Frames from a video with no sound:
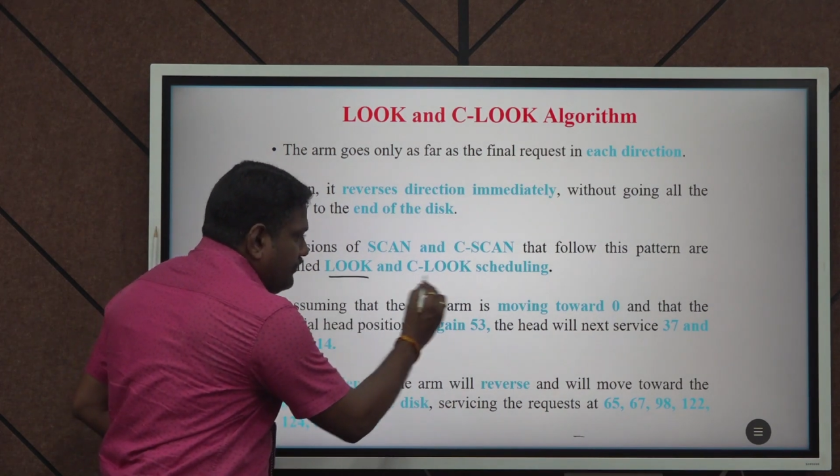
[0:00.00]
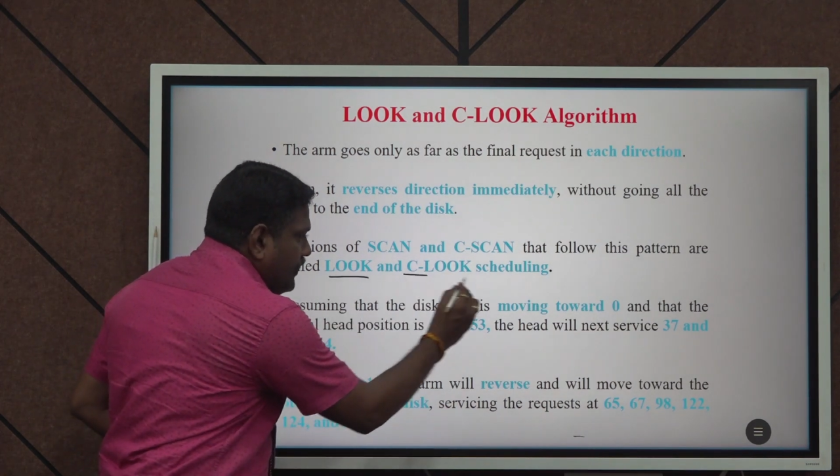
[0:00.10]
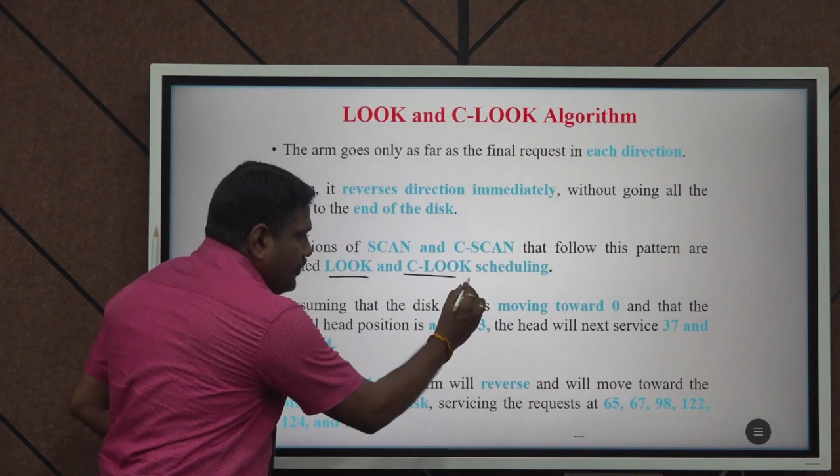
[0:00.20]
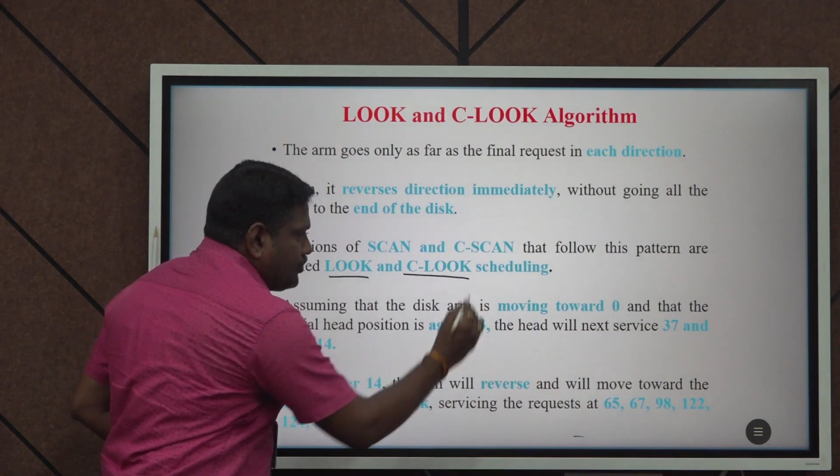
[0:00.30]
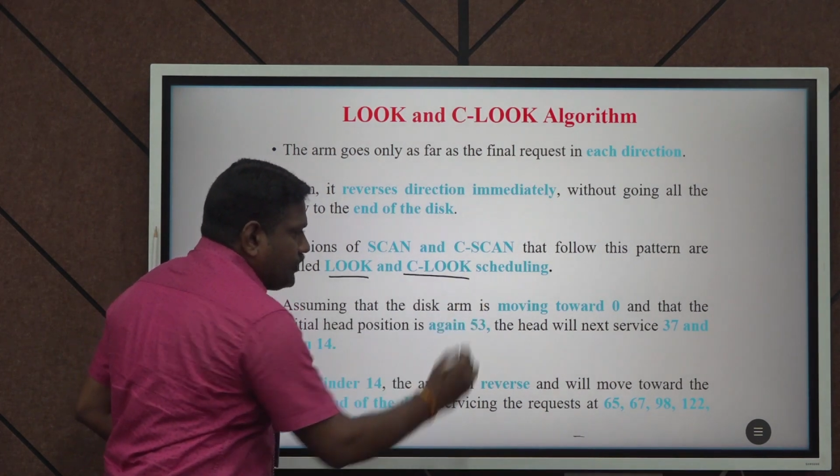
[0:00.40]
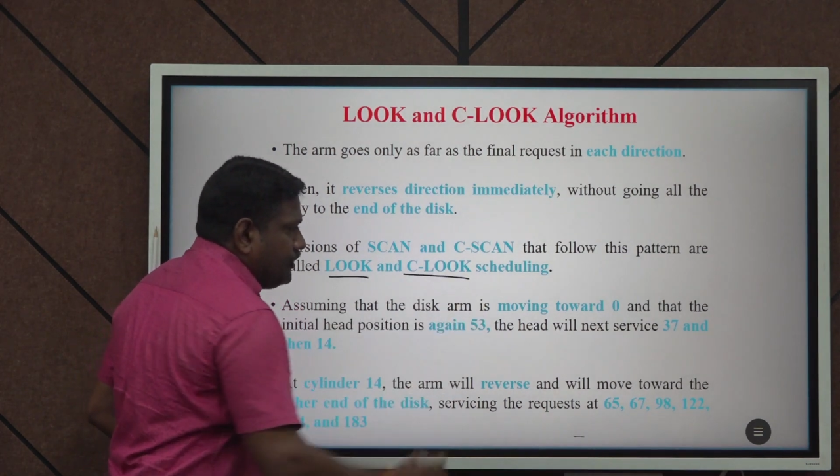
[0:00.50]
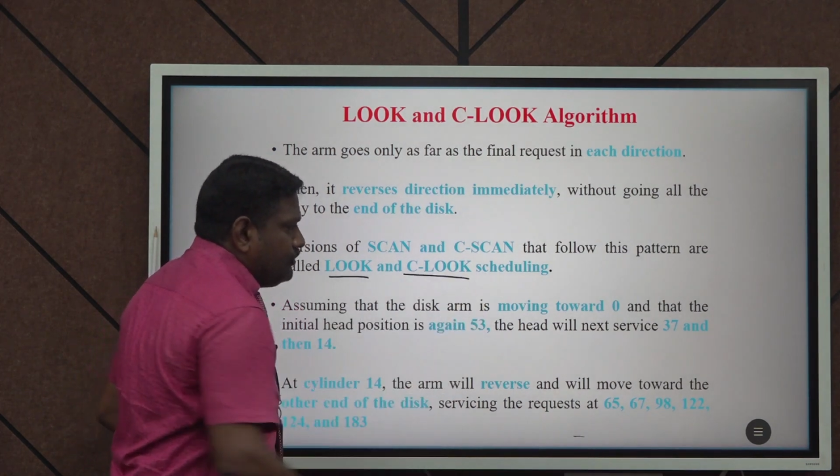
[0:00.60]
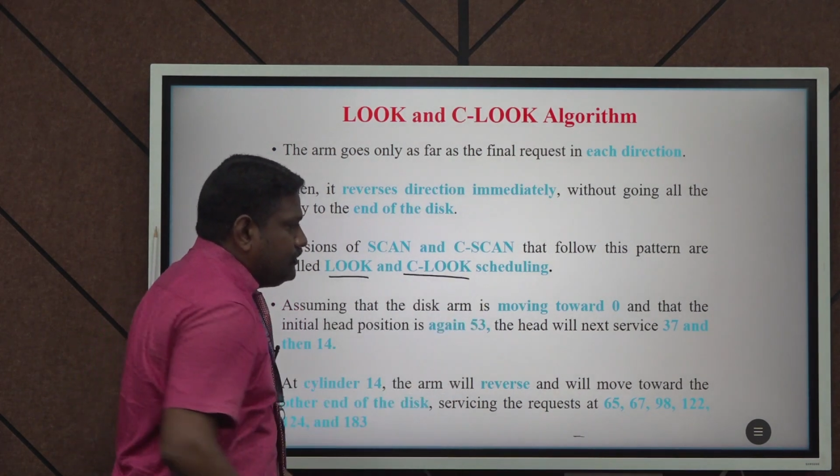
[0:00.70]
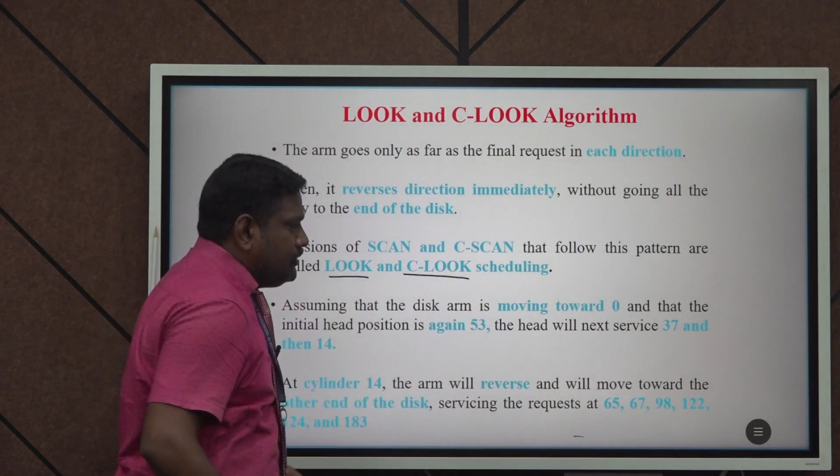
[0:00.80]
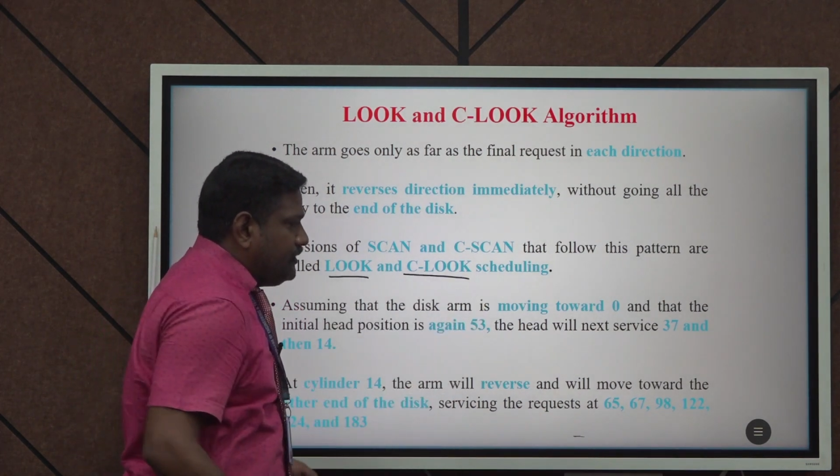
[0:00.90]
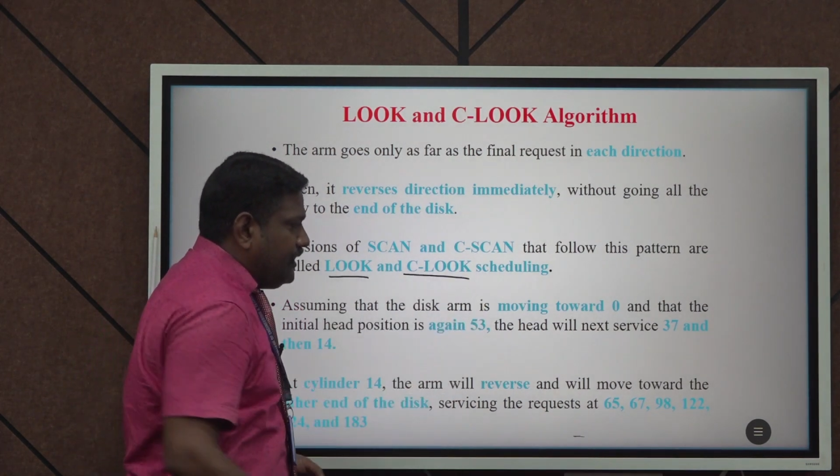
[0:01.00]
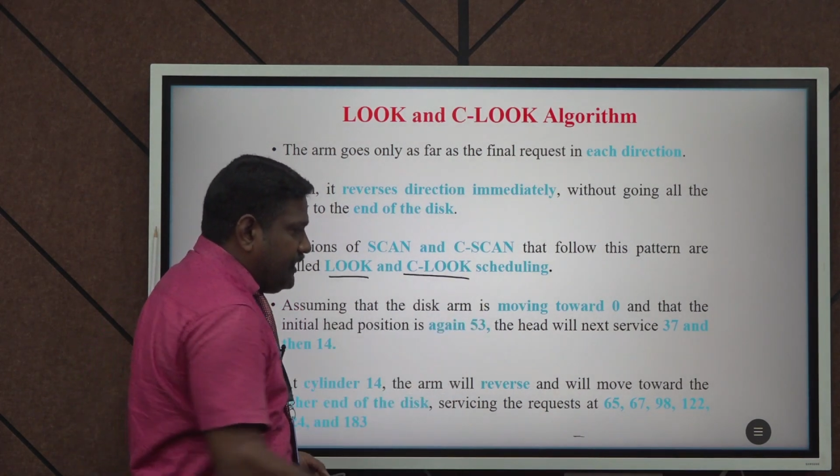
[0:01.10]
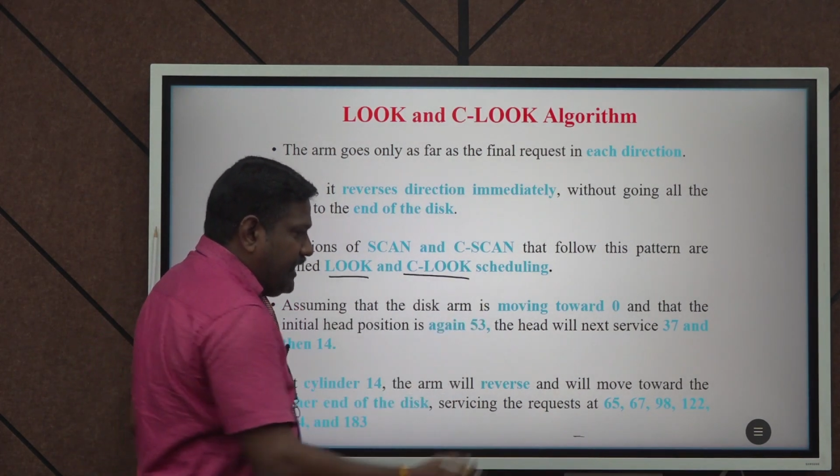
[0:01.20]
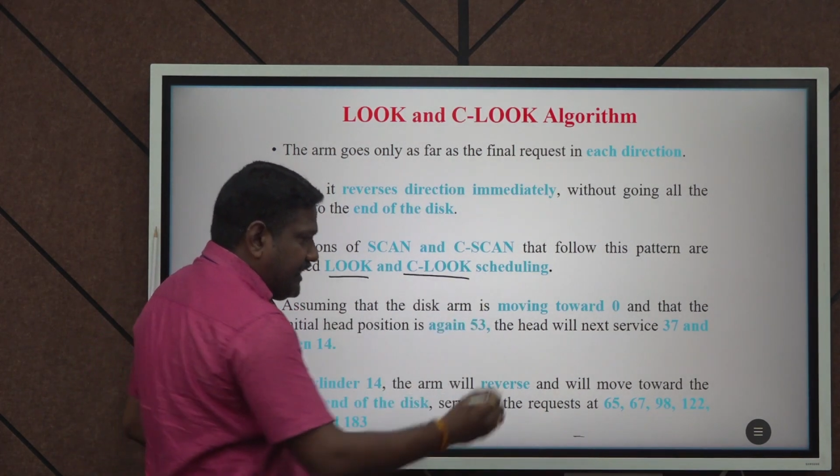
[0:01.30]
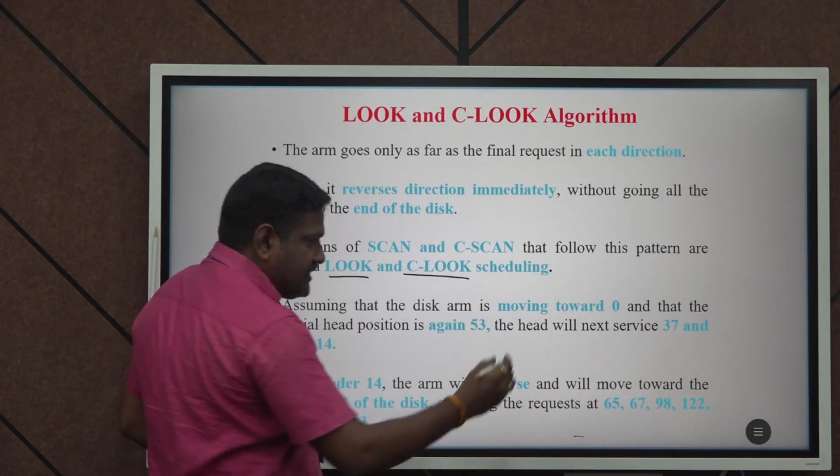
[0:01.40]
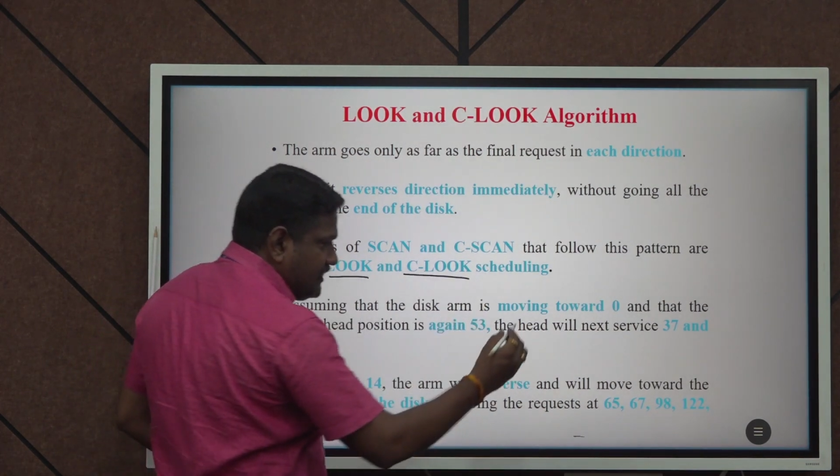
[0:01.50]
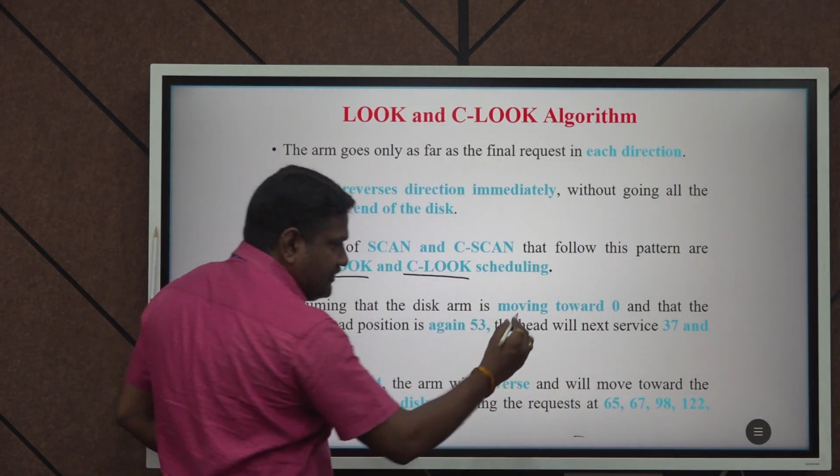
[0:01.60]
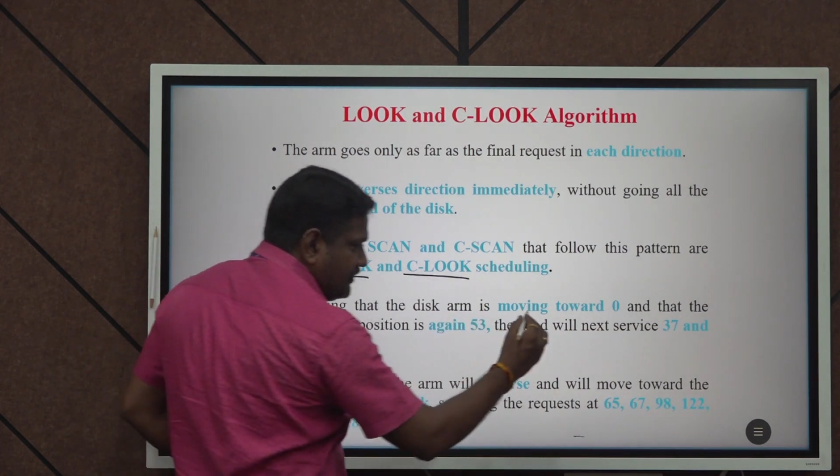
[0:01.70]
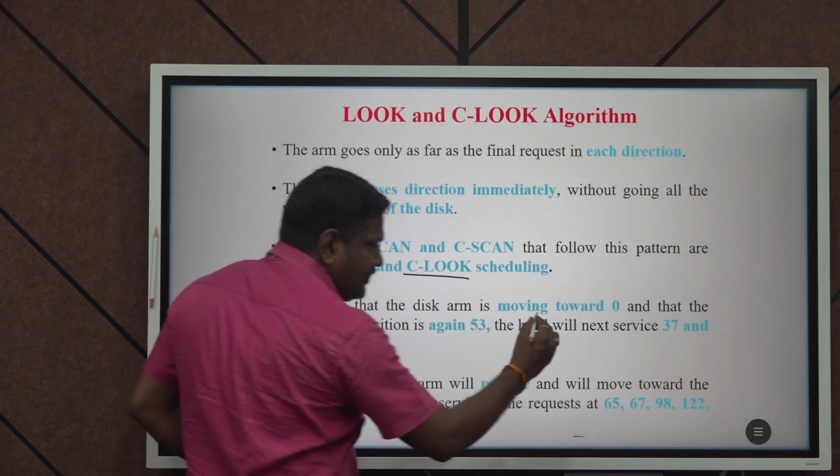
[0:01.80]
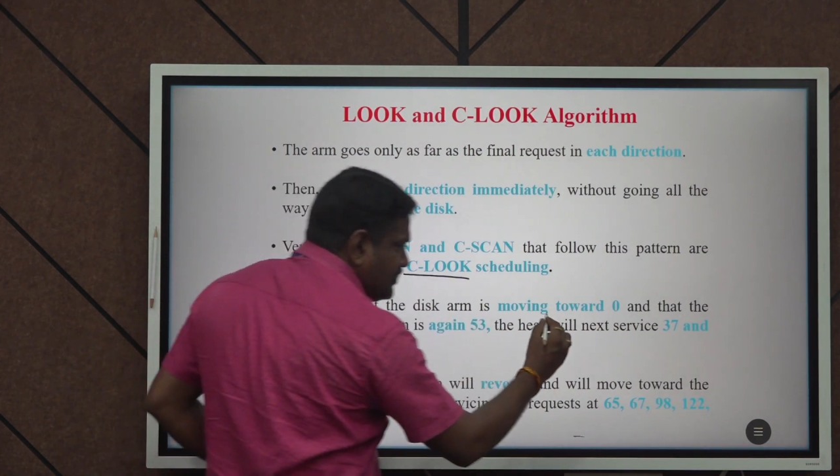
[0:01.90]
we have to give the
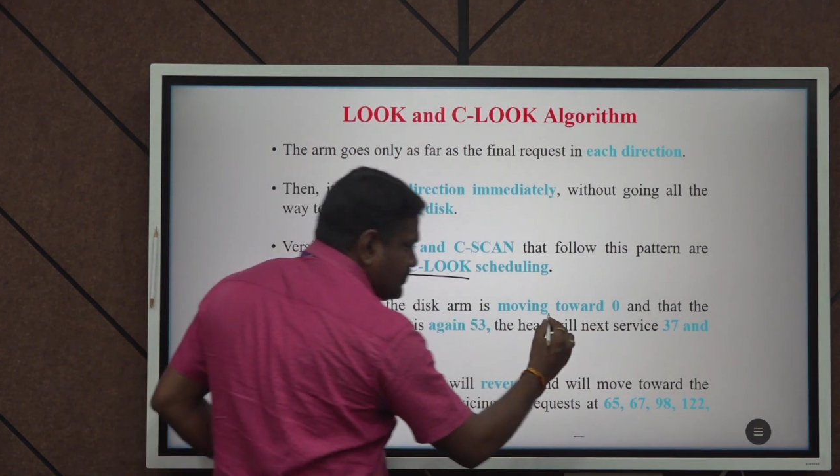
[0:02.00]
direction, that